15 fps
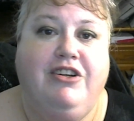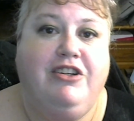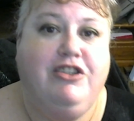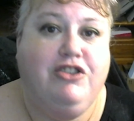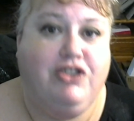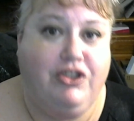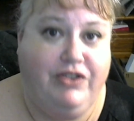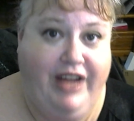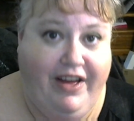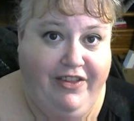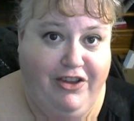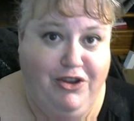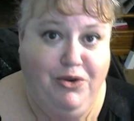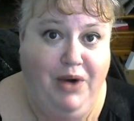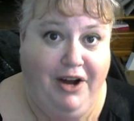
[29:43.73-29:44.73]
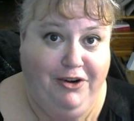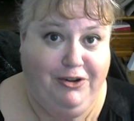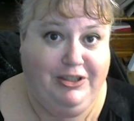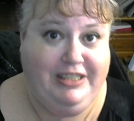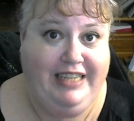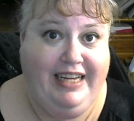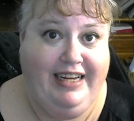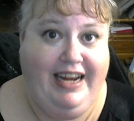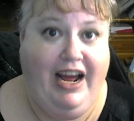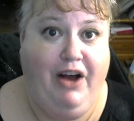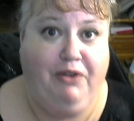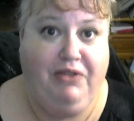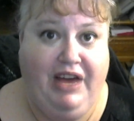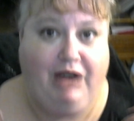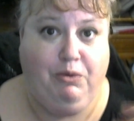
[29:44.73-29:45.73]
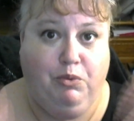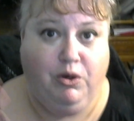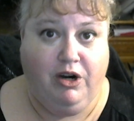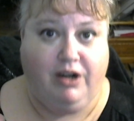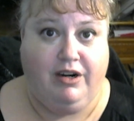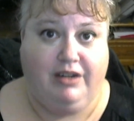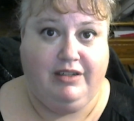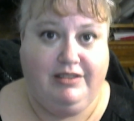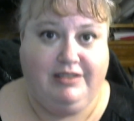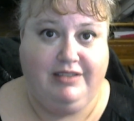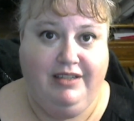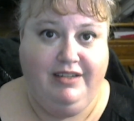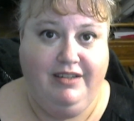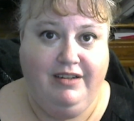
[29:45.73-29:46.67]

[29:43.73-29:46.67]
So now that you understand how that works,